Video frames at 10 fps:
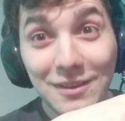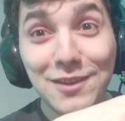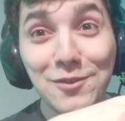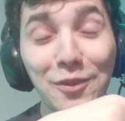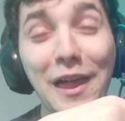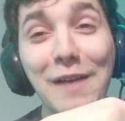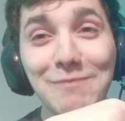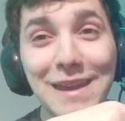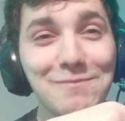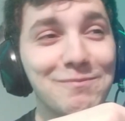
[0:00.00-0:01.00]
You know that
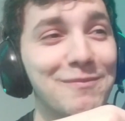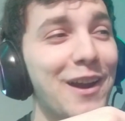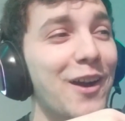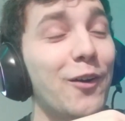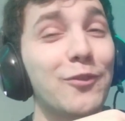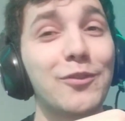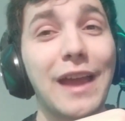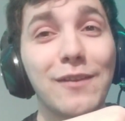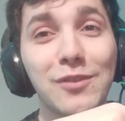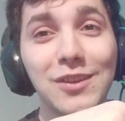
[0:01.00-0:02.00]
meme of
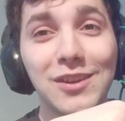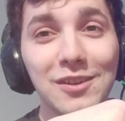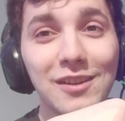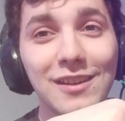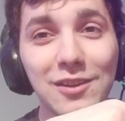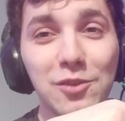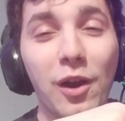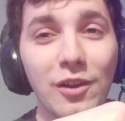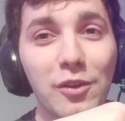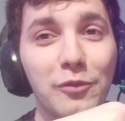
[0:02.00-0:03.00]
having you
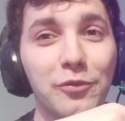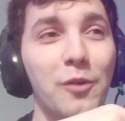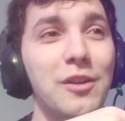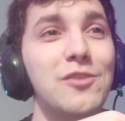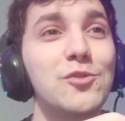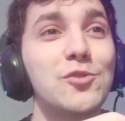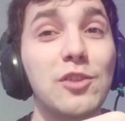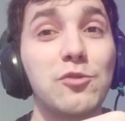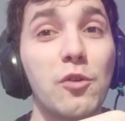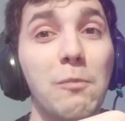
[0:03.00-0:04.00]
are on the phone and you say
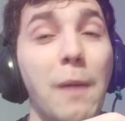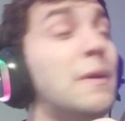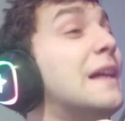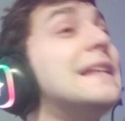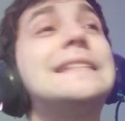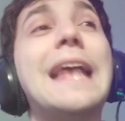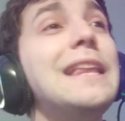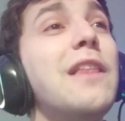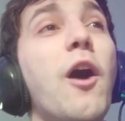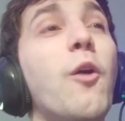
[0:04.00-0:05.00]
to your mom,
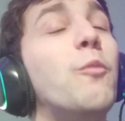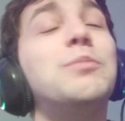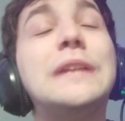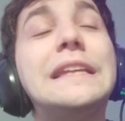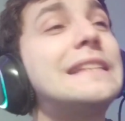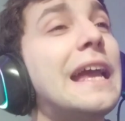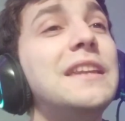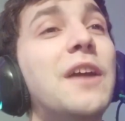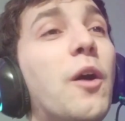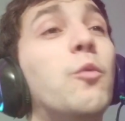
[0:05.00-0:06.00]
"Say no, please say
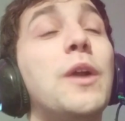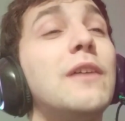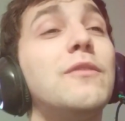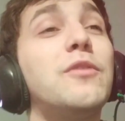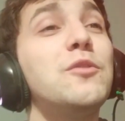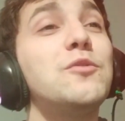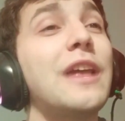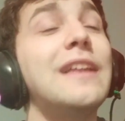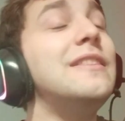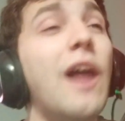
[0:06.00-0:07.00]
no. Whatever you
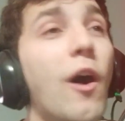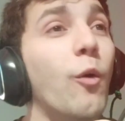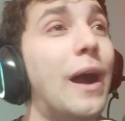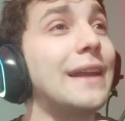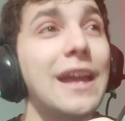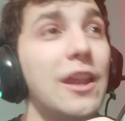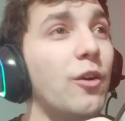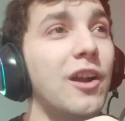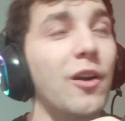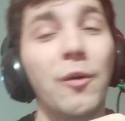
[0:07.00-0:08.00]
say, no, I
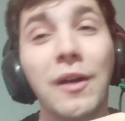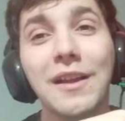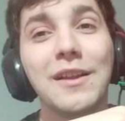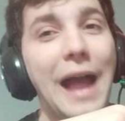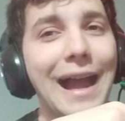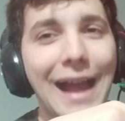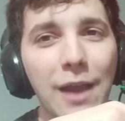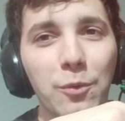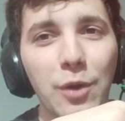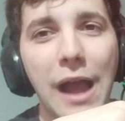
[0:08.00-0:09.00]
cannot go."
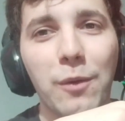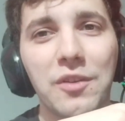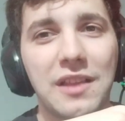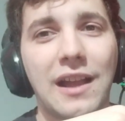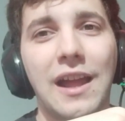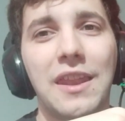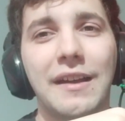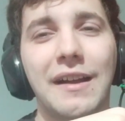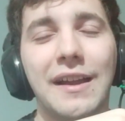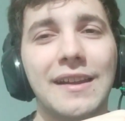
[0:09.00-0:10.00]
I was that kind
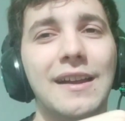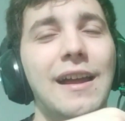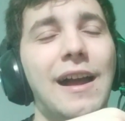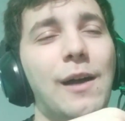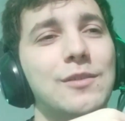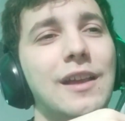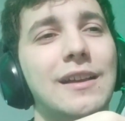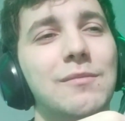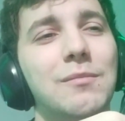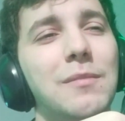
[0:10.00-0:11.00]
of guy. I was
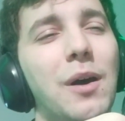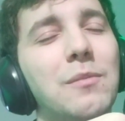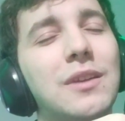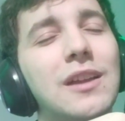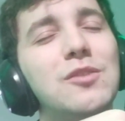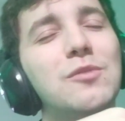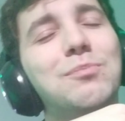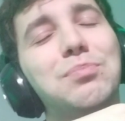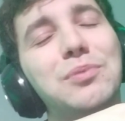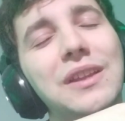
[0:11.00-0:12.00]
like, Mom, can you
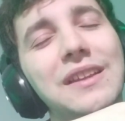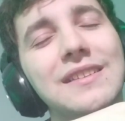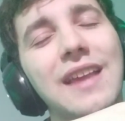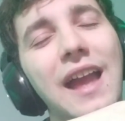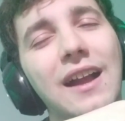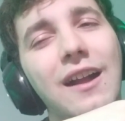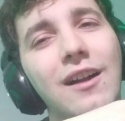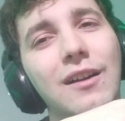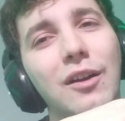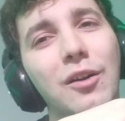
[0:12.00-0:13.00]
please say I
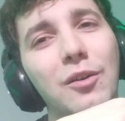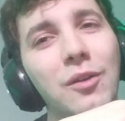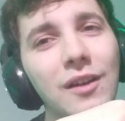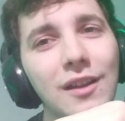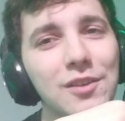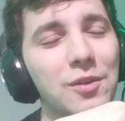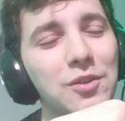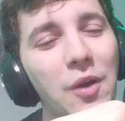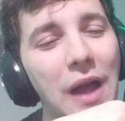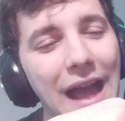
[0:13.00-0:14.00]
can't go so I
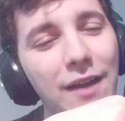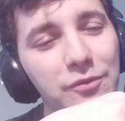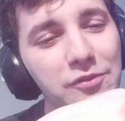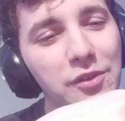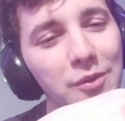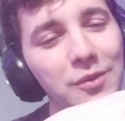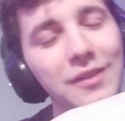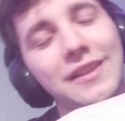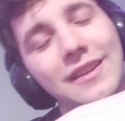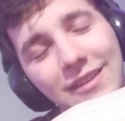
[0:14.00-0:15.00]
don't have to?